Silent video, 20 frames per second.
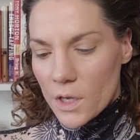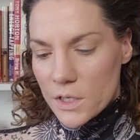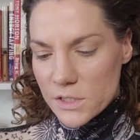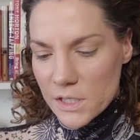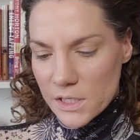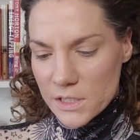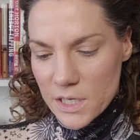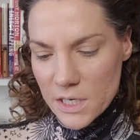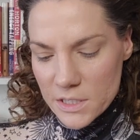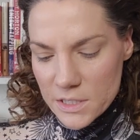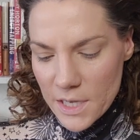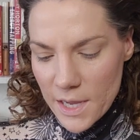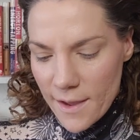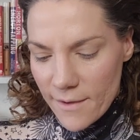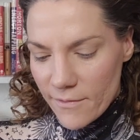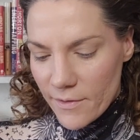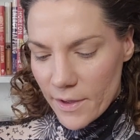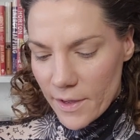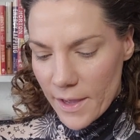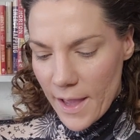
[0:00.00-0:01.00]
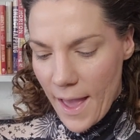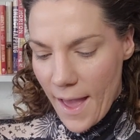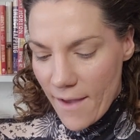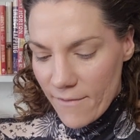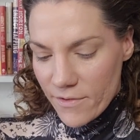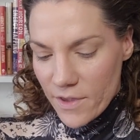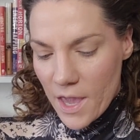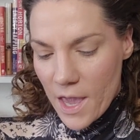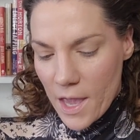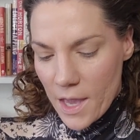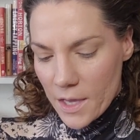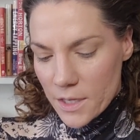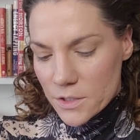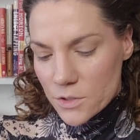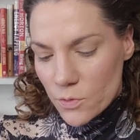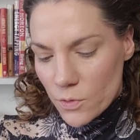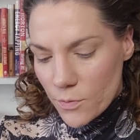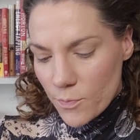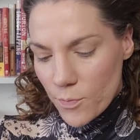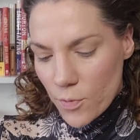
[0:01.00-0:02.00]
because I tend to have a heavy
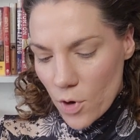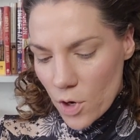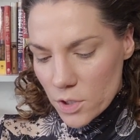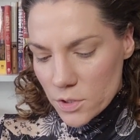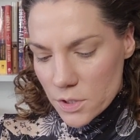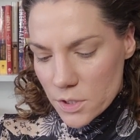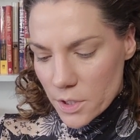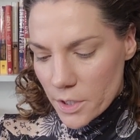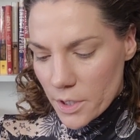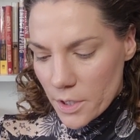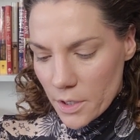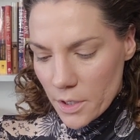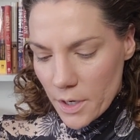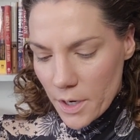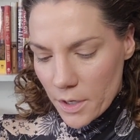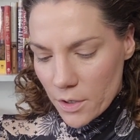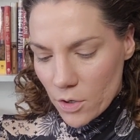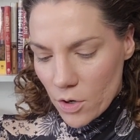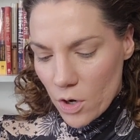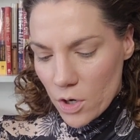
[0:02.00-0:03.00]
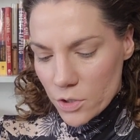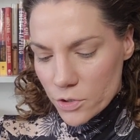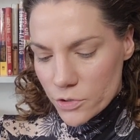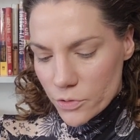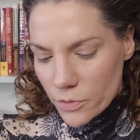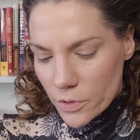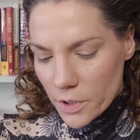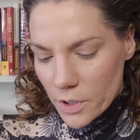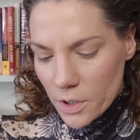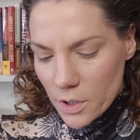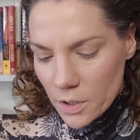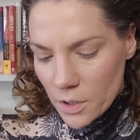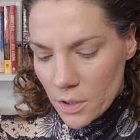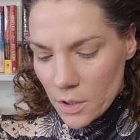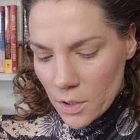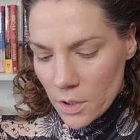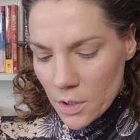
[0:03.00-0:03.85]
hand with bronzer and contour.